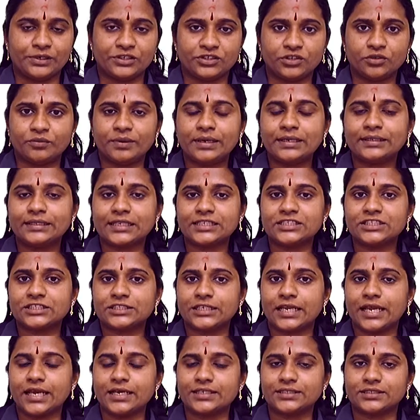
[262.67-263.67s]
Between the
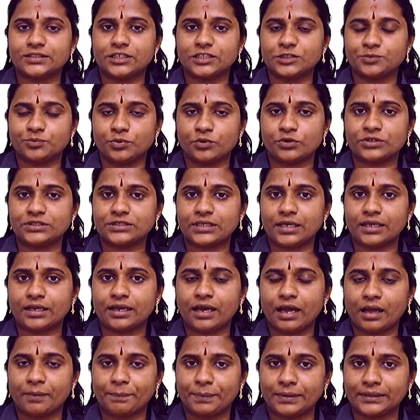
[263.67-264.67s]
states disputes are
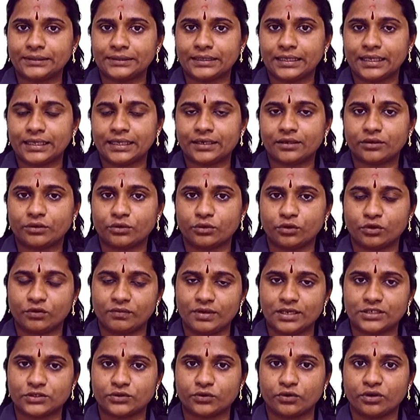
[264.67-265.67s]
happened there,
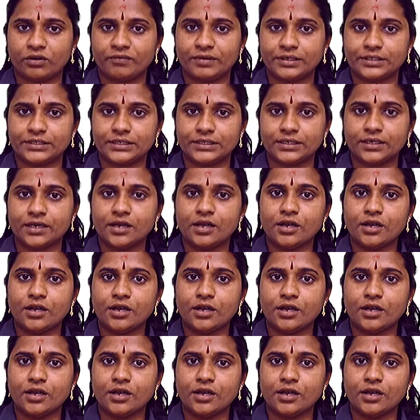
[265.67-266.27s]
who will solve it?